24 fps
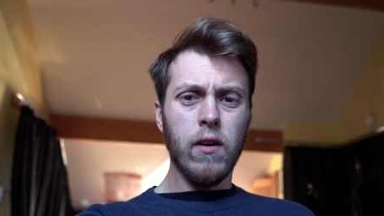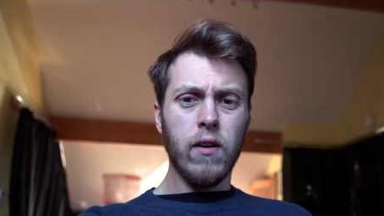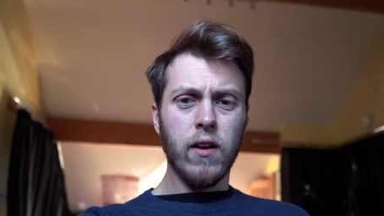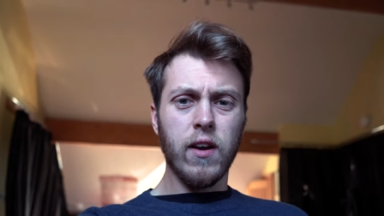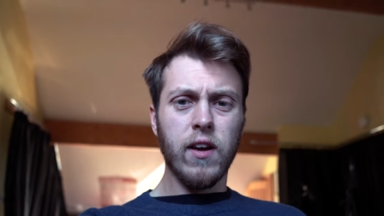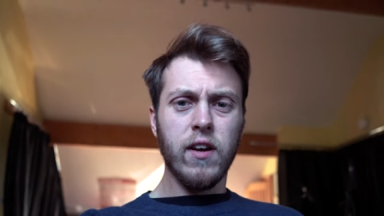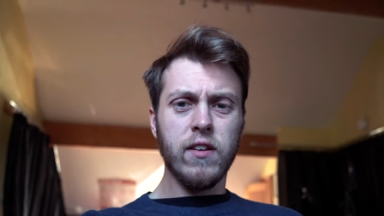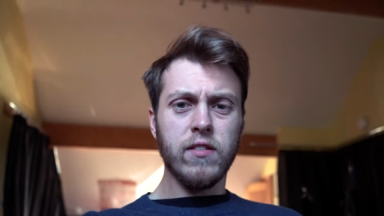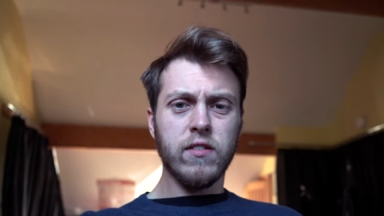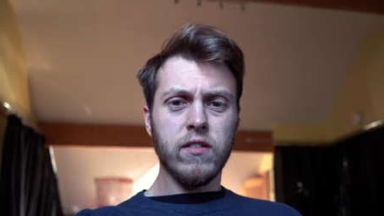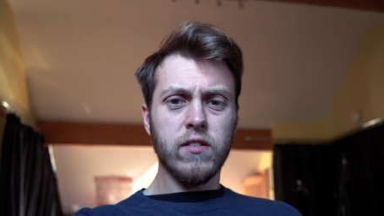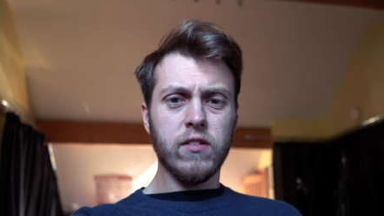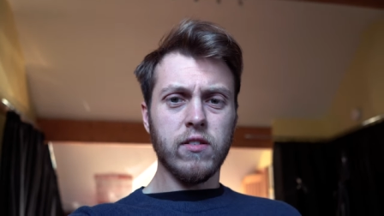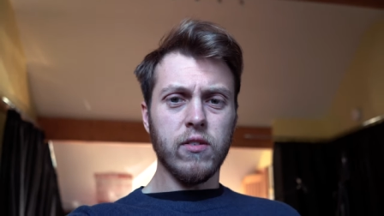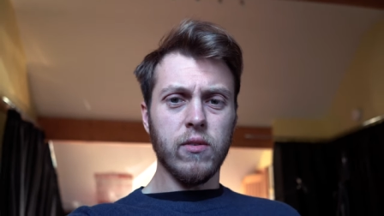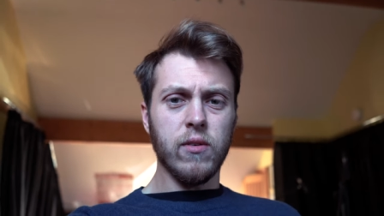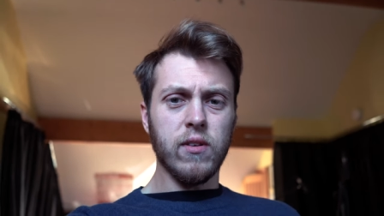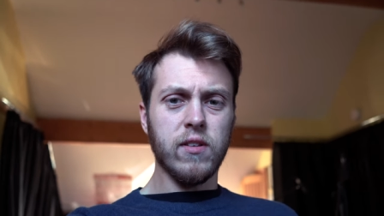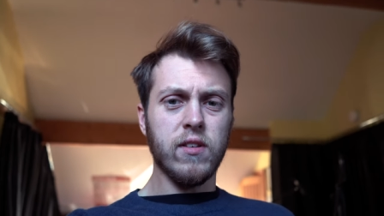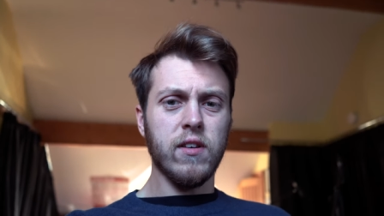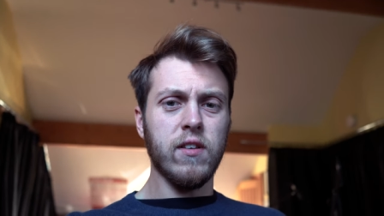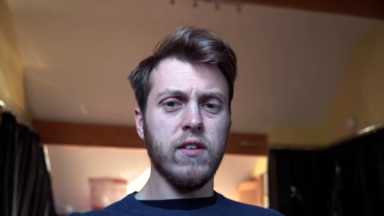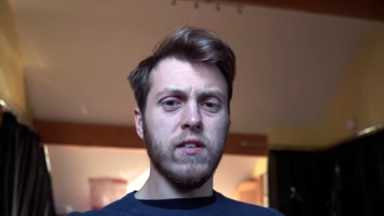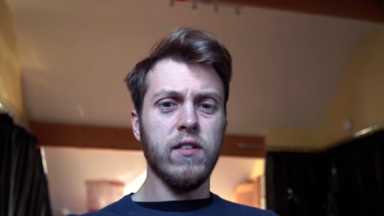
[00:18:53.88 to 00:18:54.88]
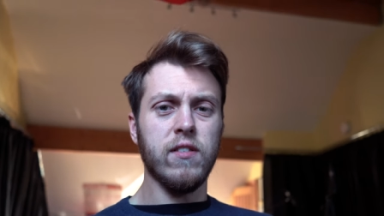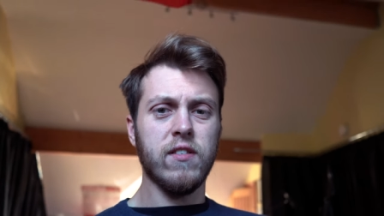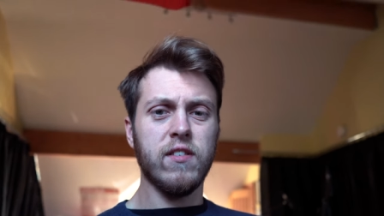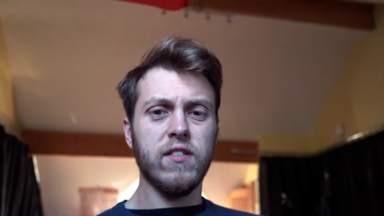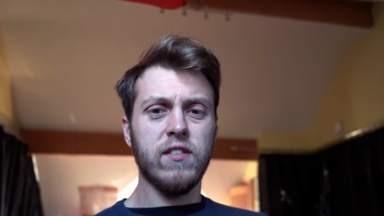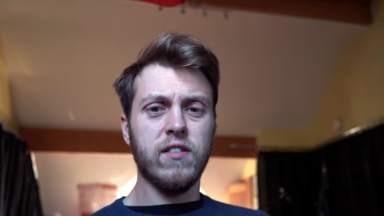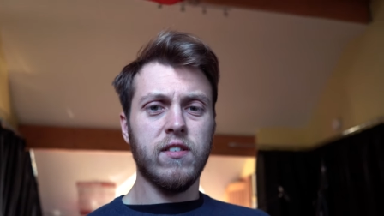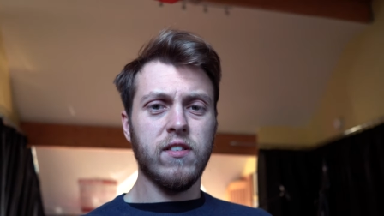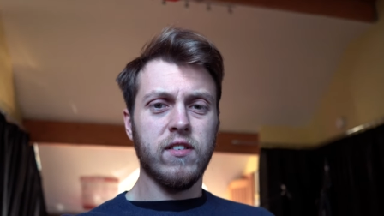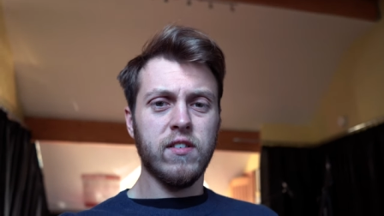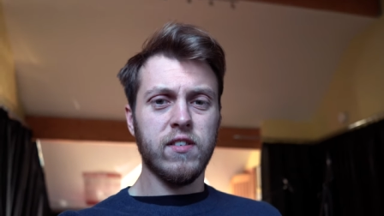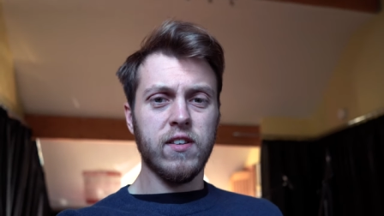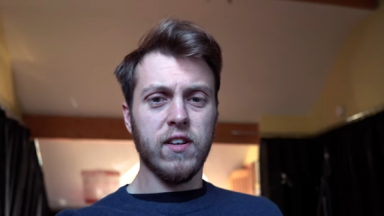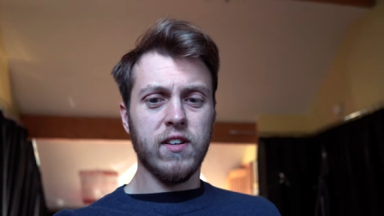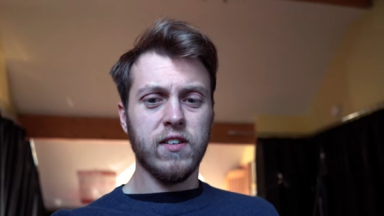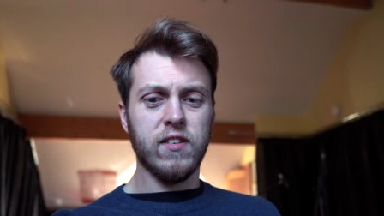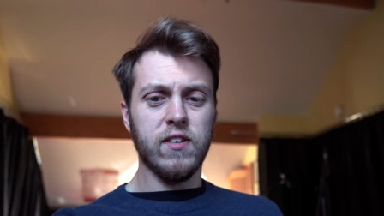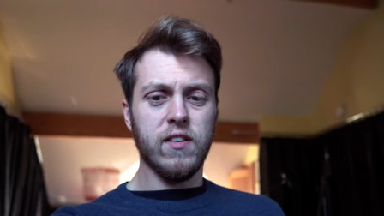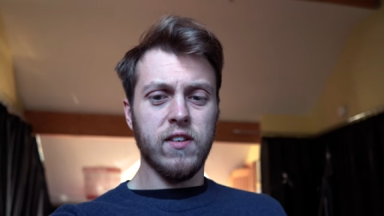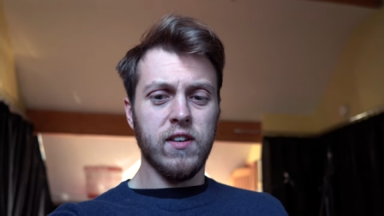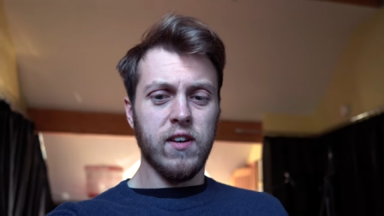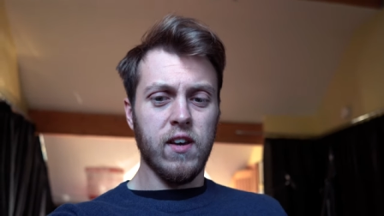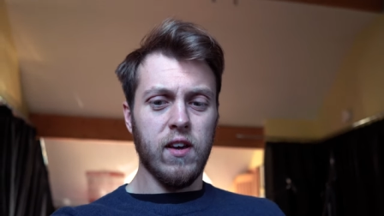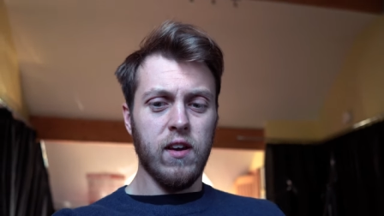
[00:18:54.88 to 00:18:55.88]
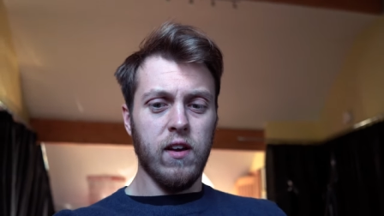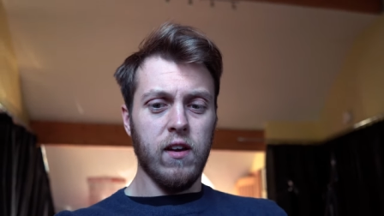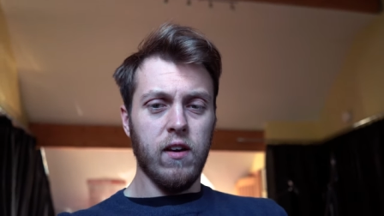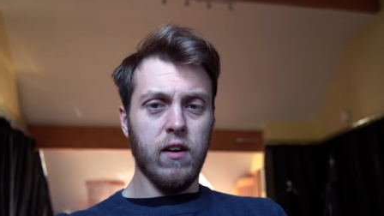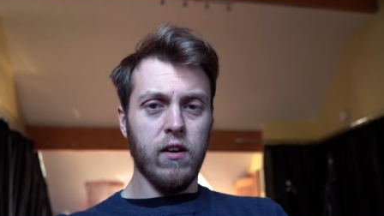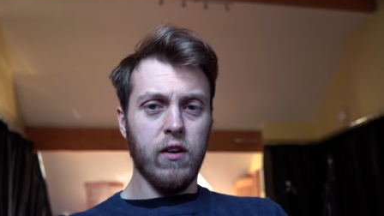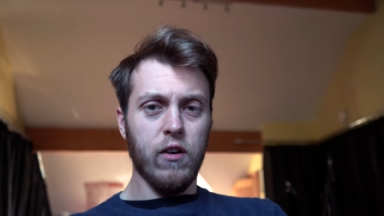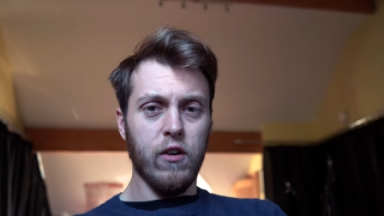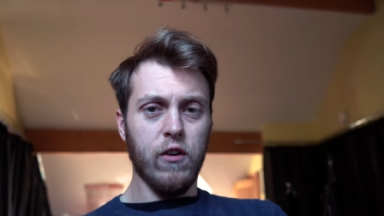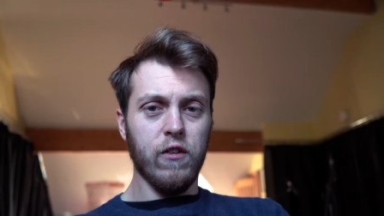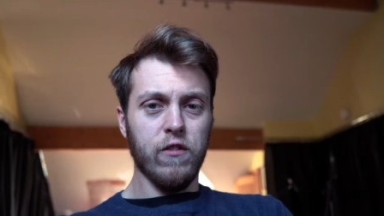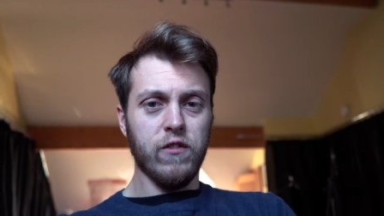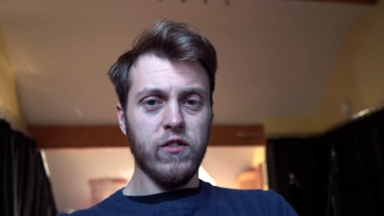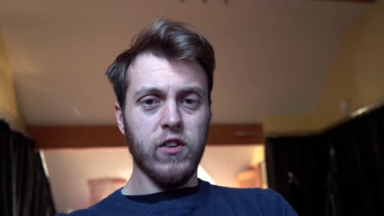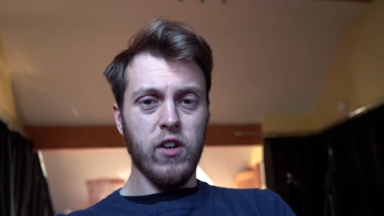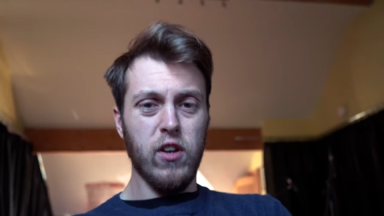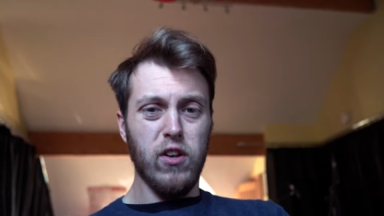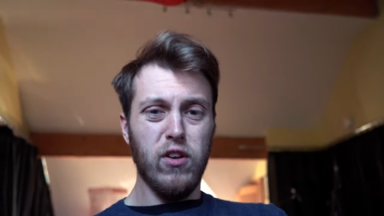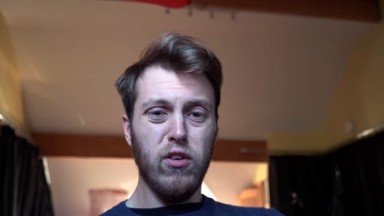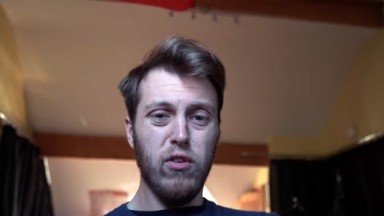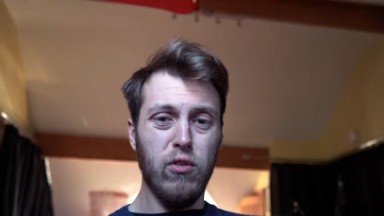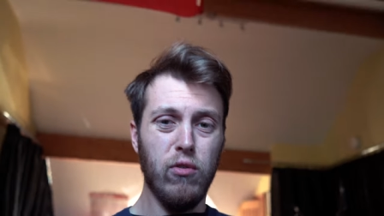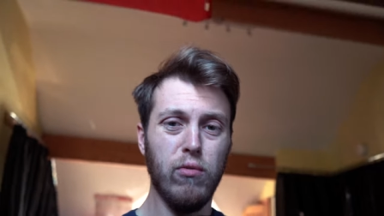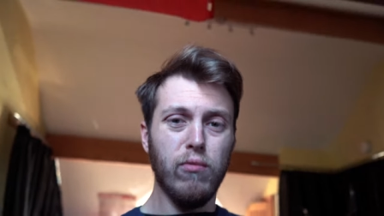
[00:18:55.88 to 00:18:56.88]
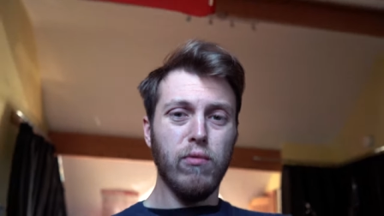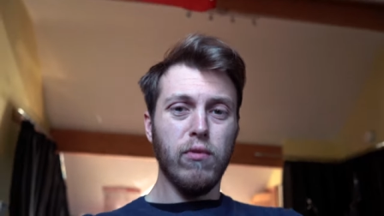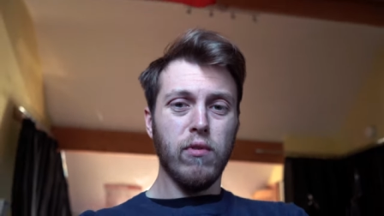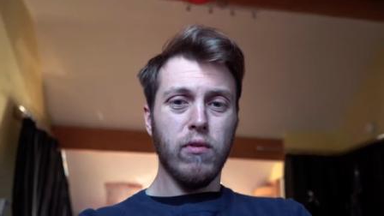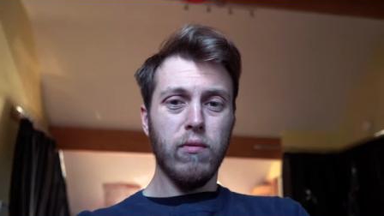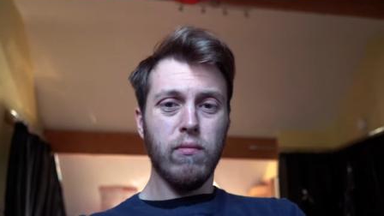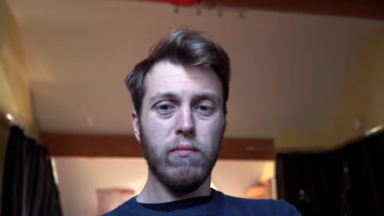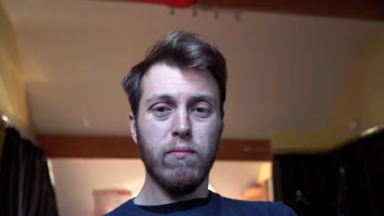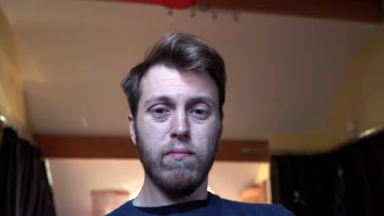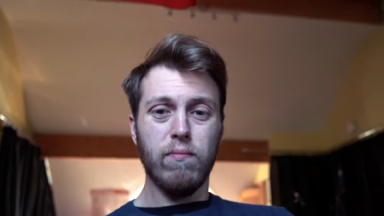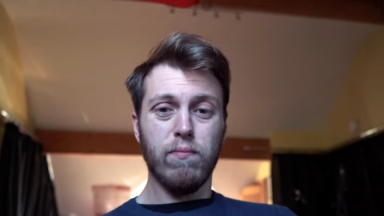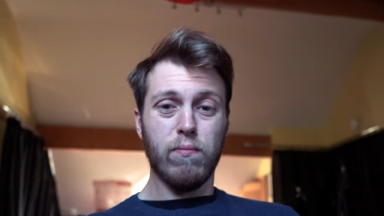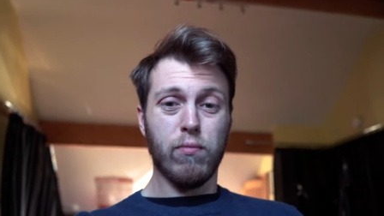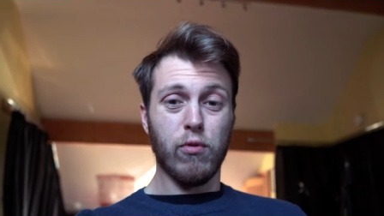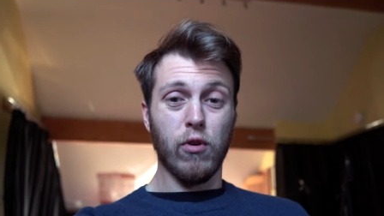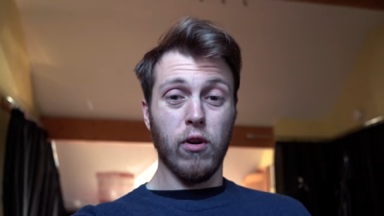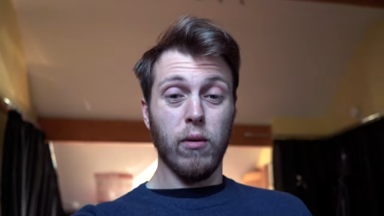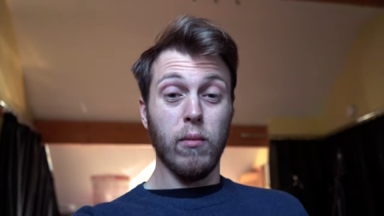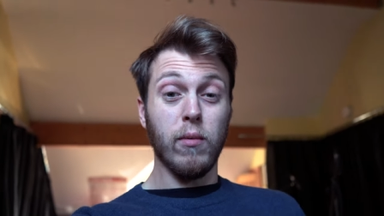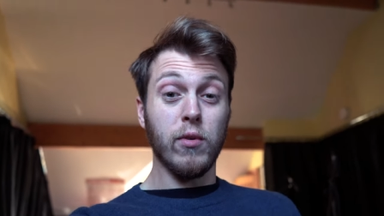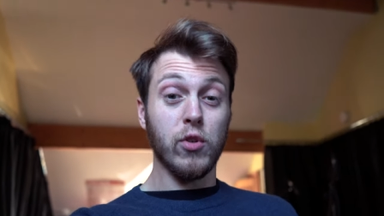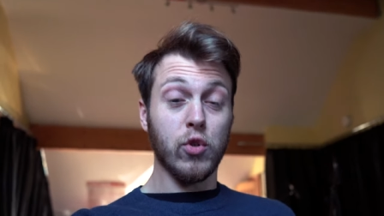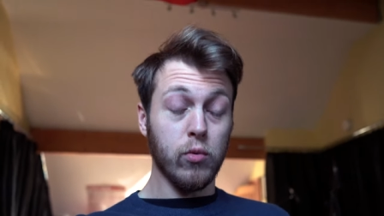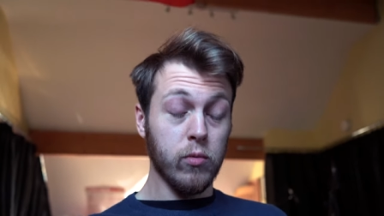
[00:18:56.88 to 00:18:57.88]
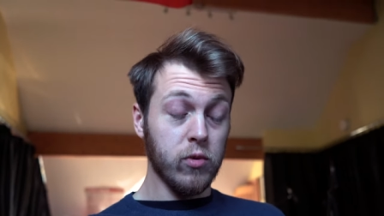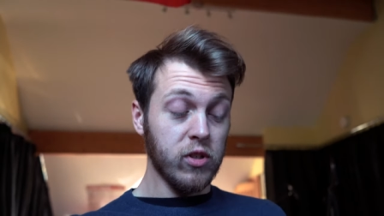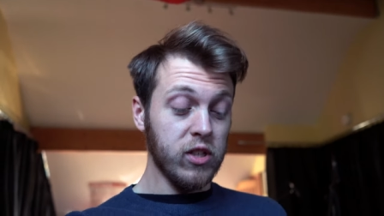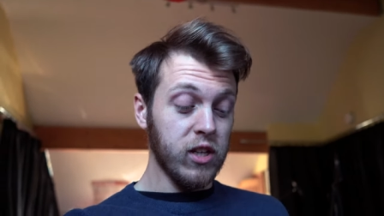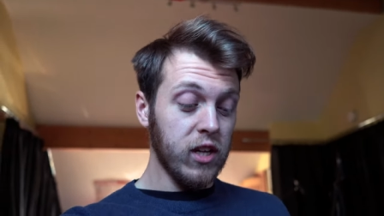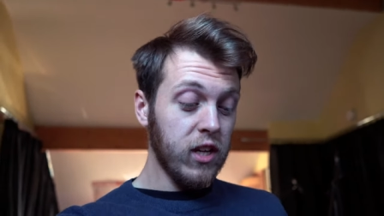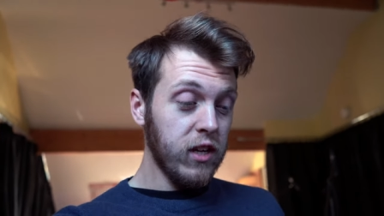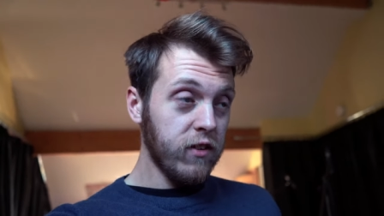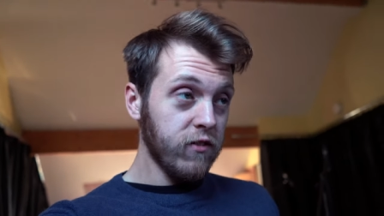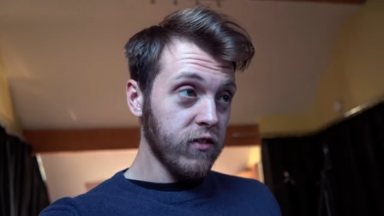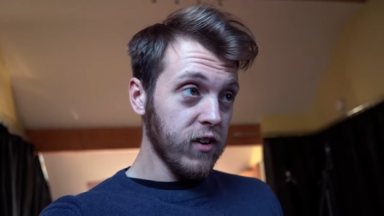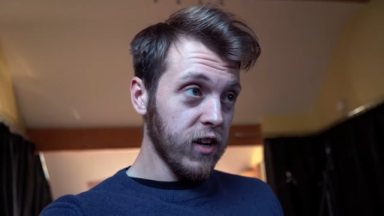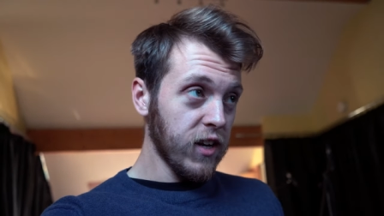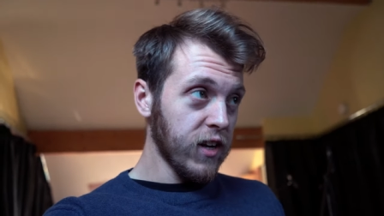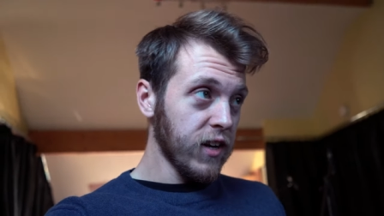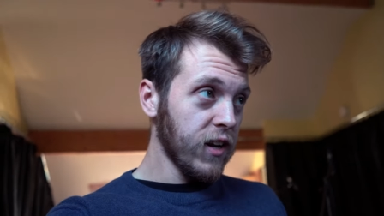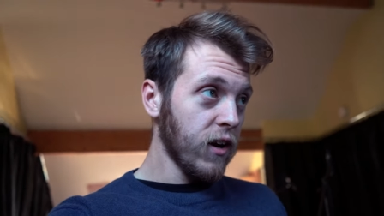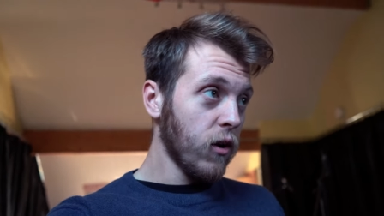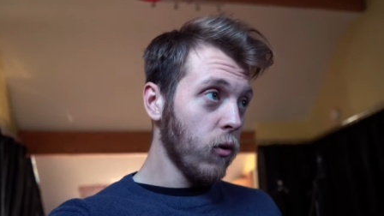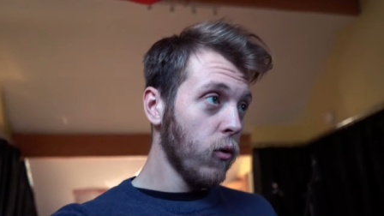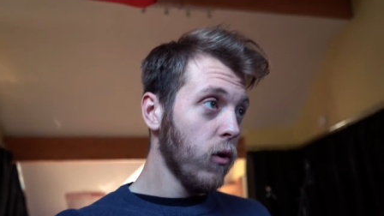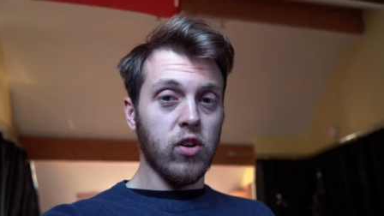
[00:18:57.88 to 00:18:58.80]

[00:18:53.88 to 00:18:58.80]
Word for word: Alright guys, so it is Saturday afternoon, pretty much almost evening now.